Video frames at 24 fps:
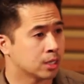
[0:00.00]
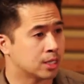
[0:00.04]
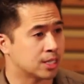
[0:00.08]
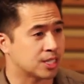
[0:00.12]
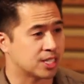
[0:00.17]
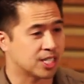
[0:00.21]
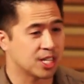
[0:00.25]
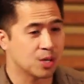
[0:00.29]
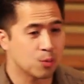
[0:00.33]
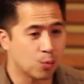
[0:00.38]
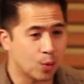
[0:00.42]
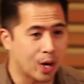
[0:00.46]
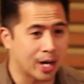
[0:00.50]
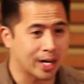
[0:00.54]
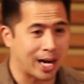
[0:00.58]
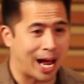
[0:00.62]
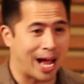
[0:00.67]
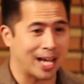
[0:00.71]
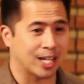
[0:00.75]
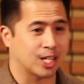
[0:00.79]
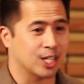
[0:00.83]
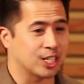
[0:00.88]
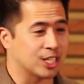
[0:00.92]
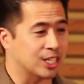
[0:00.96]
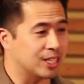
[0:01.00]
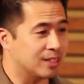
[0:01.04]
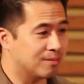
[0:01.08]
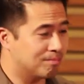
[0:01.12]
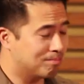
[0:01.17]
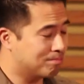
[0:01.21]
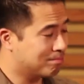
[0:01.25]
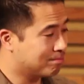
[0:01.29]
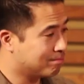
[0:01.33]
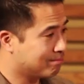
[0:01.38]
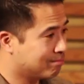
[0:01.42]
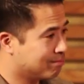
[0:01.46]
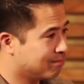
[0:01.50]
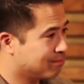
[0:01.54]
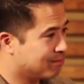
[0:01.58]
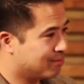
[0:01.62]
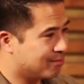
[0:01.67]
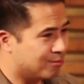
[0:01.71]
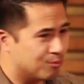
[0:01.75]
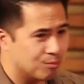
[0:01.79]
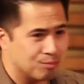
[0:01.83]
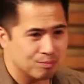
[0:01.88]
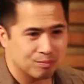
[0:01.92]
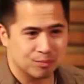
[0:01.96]
to see what I could
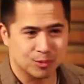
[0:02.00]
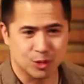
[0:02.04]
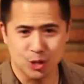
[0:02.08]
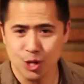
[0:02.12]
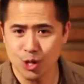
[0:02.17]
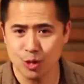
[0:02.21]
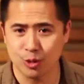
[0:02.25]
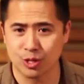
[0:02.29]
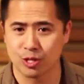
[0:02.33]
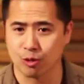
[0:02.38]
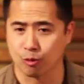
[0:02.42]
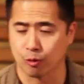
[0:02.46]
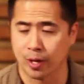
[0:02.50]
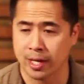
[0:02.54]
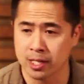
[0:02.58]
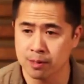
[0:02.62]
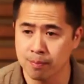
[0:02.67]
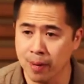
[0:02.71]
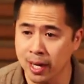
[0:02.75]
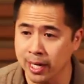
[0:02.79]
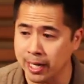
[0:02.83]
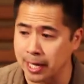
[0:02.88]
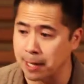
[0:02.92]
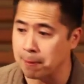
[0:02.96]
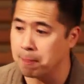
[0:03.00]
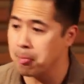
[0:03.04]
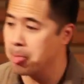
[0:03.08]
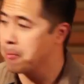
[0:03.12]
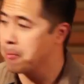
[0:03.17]
do to raise money.